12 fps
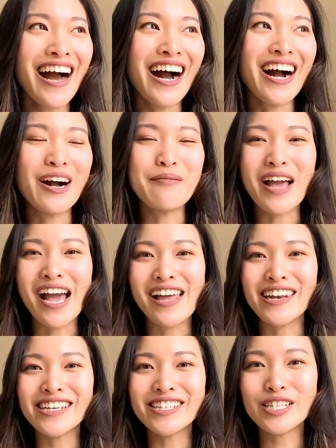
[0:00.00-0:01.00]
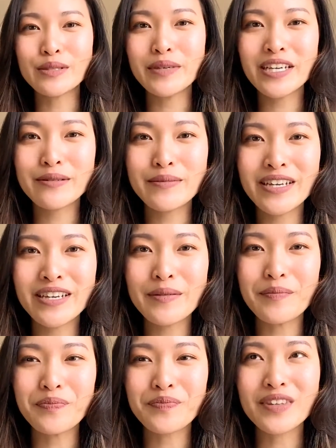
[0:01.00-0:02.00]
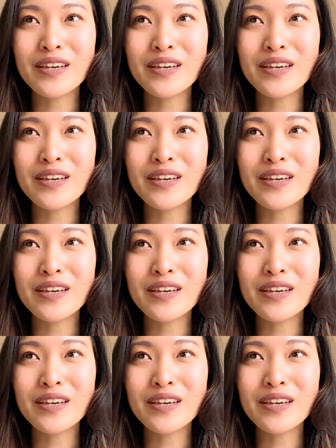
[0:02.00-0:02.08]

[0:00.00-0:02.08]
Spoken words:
And it just made me